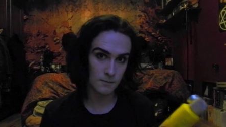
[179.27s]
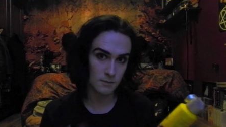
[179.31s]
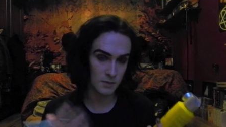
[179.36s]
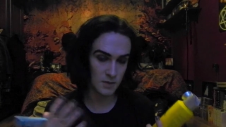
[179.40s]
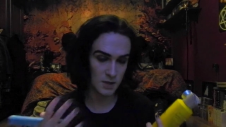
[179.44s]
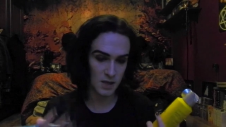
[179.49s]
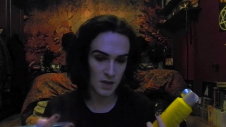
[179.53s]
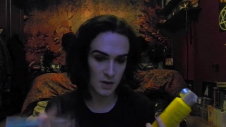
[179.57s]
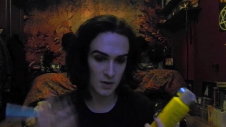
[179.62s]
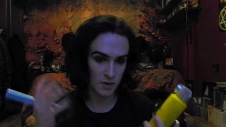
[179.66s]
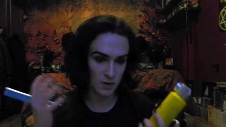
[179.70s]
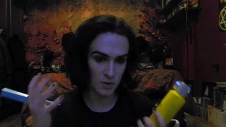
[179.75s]

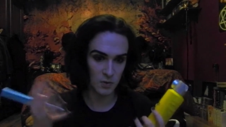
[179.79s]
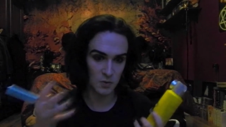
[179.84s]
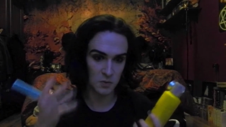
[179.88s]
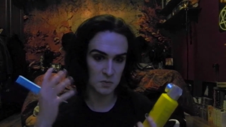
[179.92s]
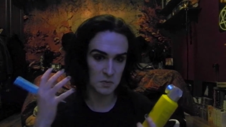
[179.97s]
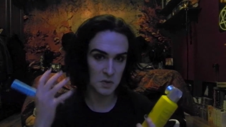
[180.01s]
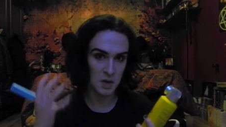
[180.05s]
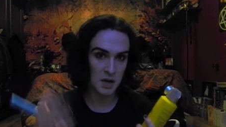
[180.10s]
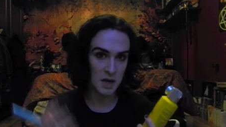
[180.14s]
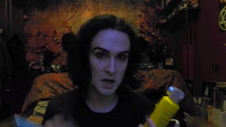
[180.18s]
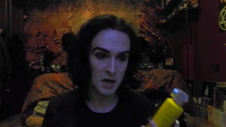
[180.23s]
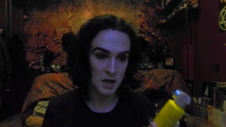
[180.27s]
so it all
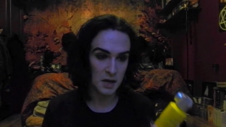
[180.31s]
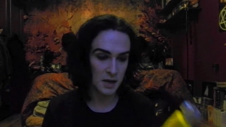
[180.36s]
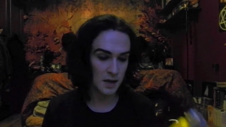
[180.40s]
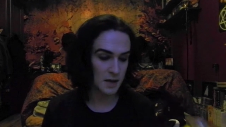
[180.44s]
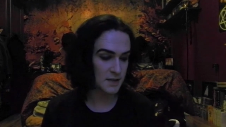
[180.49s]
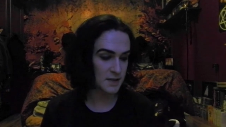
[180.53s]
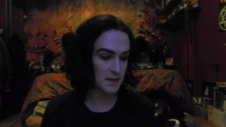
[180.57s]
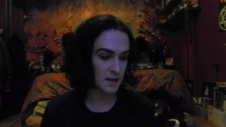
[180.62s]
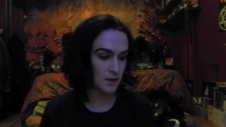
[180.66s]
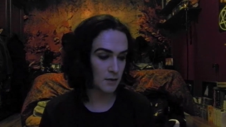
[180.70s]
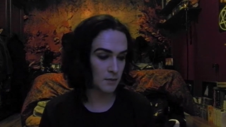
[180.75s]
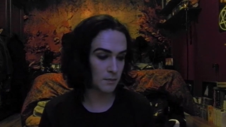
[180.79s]

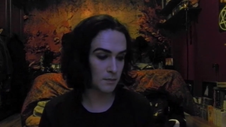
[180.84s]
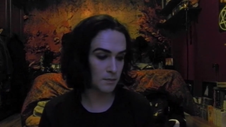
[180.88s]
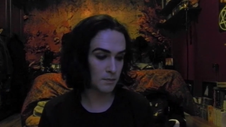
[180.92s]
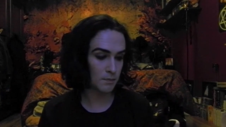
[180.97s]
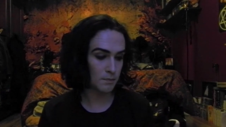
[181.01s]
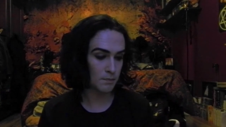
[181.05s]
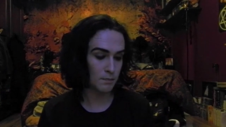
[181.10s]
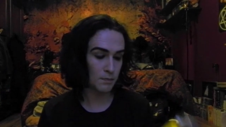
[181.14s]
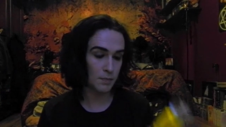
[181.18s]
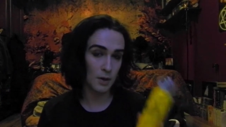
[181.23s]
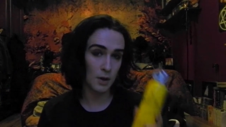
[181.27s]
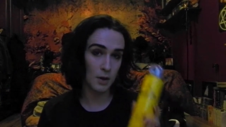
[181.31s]
gets out. But